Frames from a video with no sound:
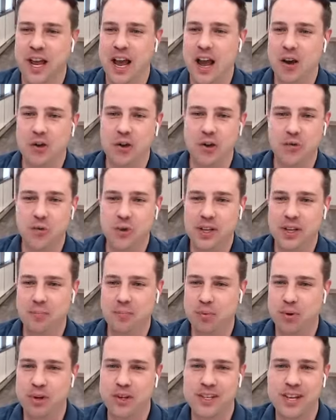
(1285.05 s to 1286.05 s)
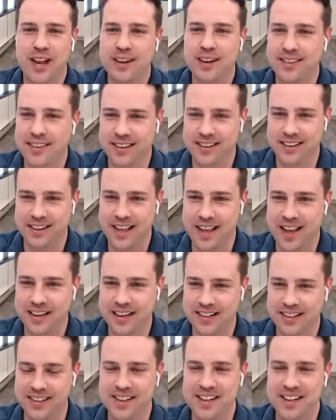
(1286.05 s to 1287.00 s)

How can we protect the client?